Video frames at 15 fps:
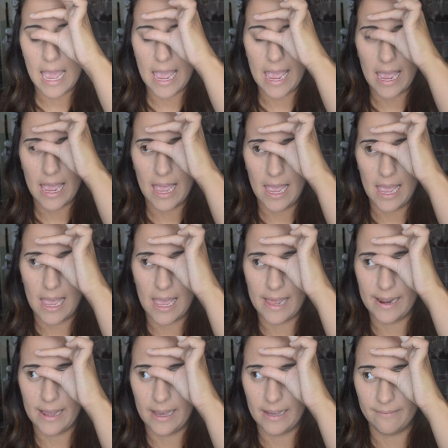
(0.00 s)

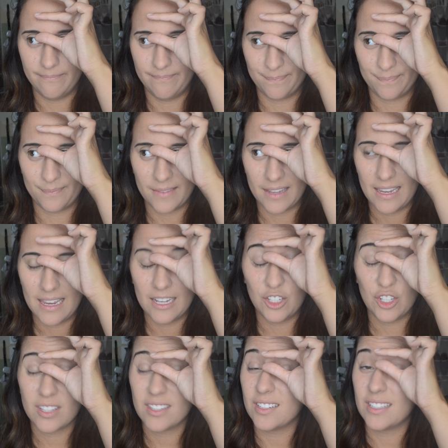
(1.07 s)
And
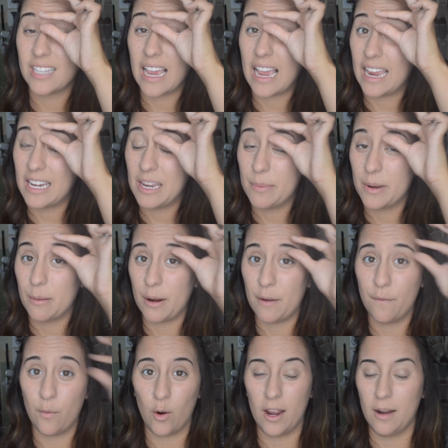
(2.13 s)
just a tiny bit on my
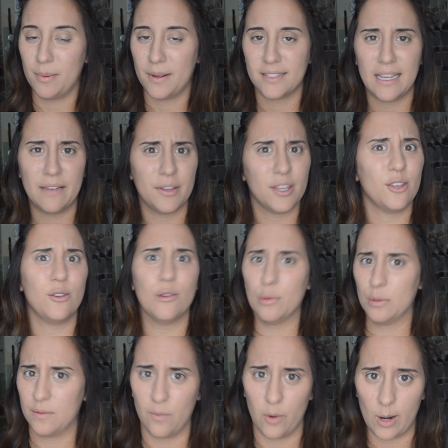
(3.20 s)
forehead because I have a
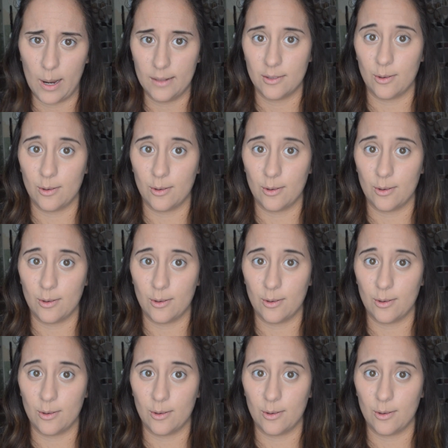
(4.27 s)
huge forehead.